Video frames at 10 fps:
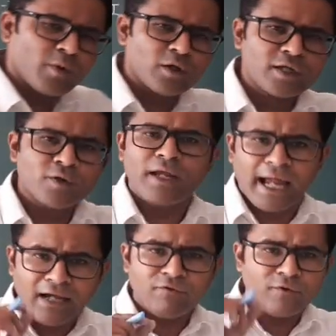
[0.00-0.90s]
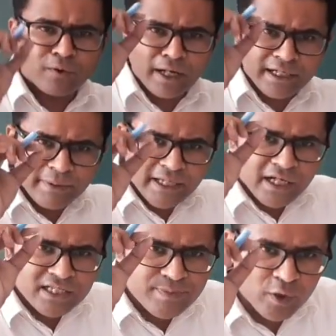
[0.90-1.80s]
molecule and fluoride
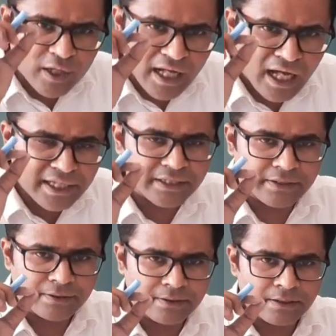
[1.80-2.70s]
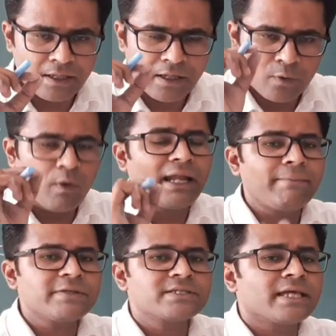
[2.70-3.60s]
being a smaller ion. What
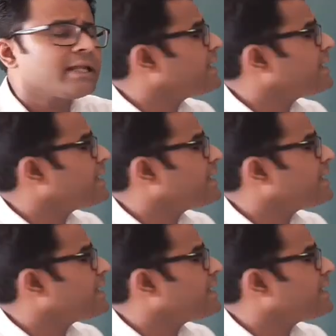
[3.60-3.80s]
happens there